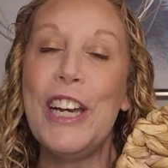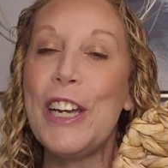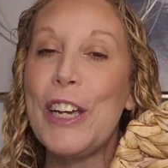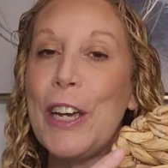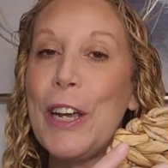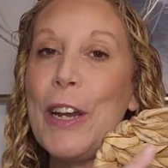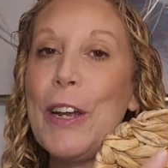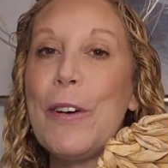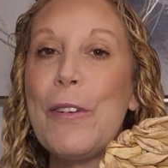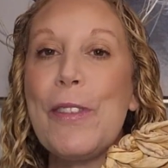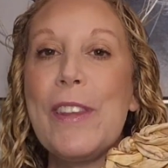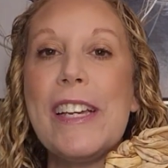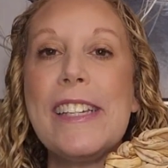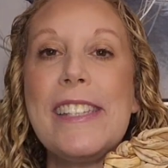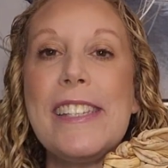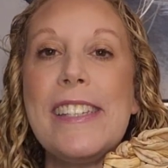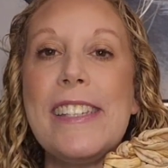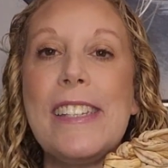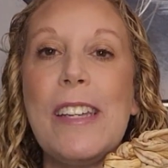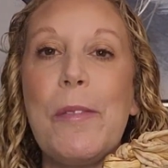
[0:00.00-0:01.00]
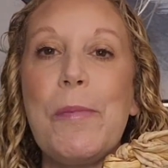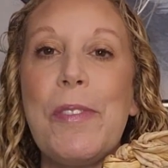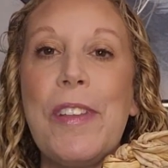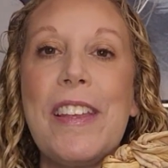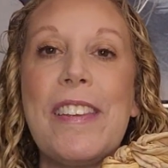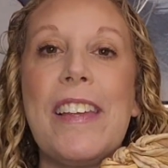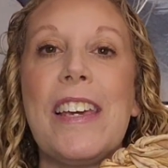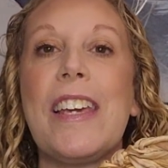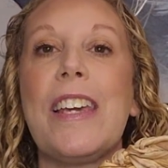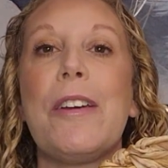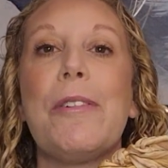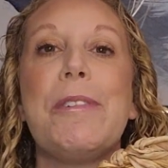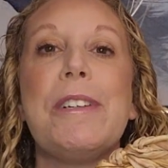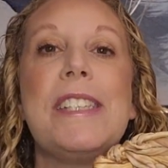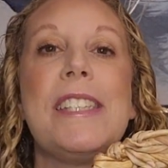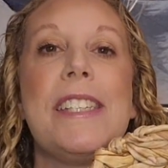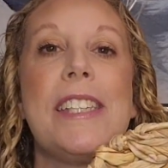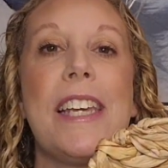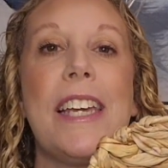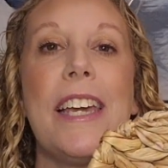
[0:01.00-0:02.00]
You know, this is something that you
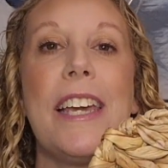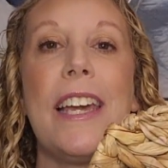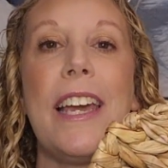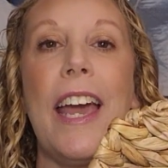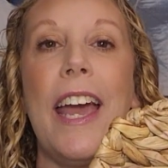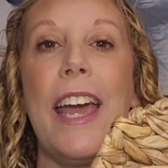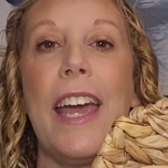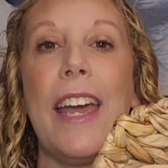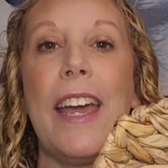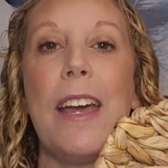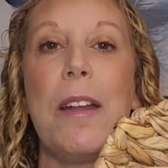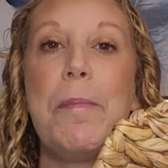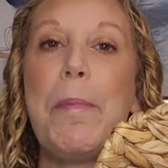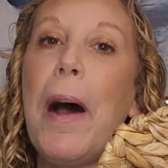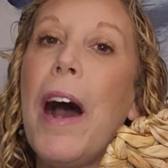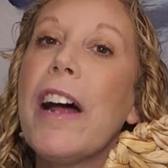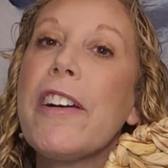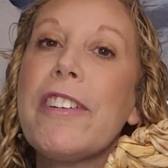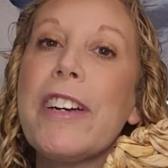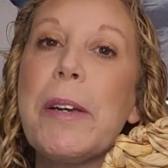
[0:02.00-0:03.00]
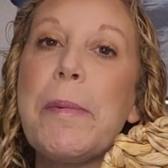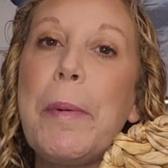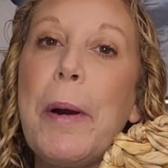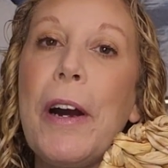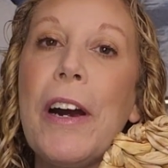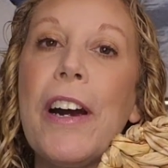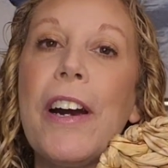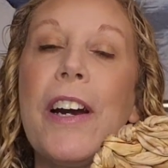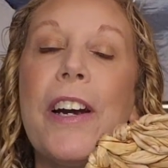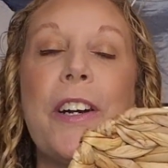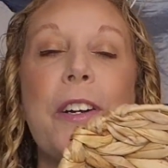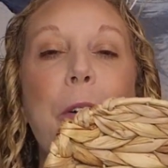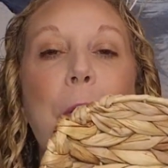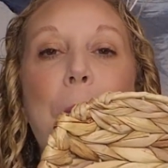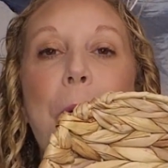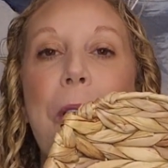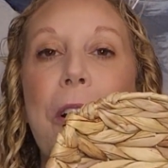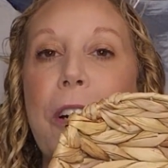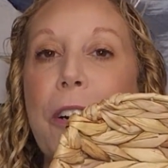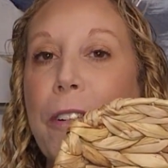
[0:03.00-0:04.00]
would see in Pottery Barn
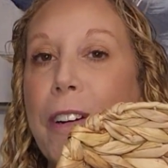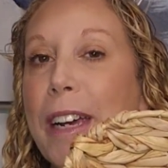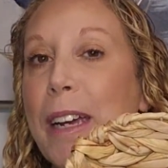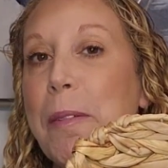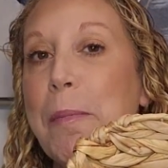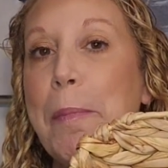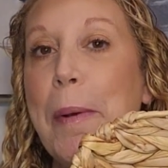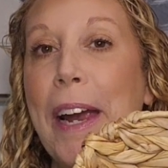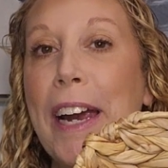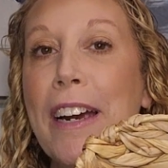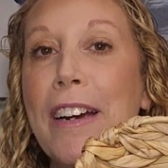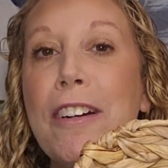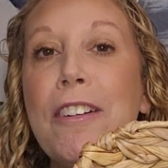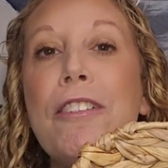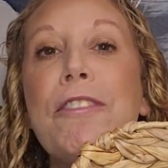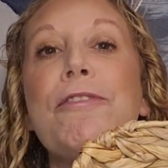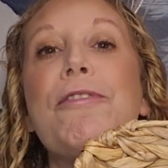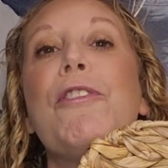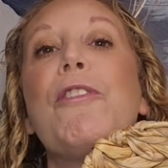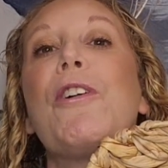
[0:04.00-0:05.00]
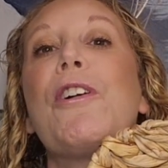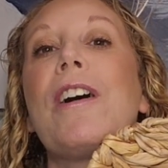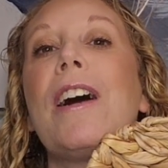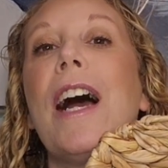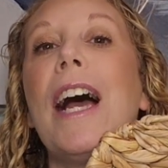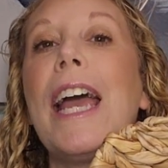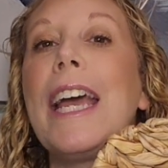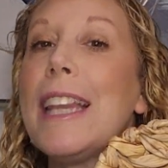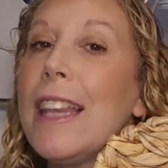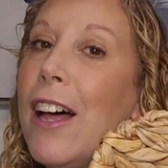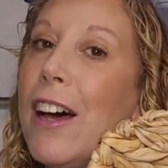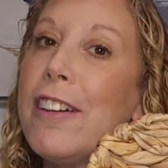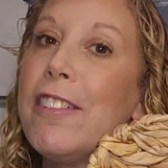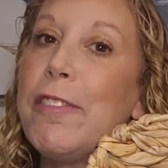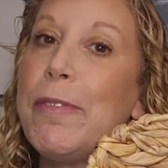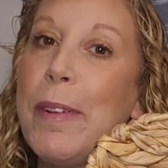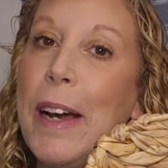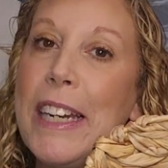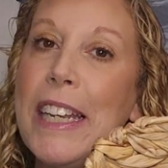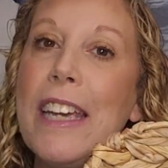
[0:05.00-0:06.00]
or Crate and Barrel for a lot
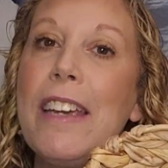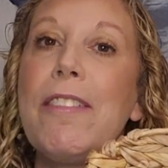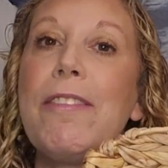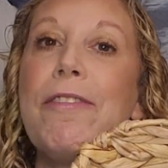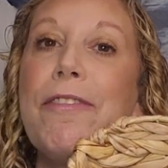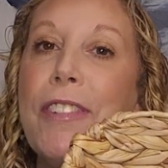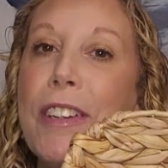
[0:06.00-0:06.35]
of money.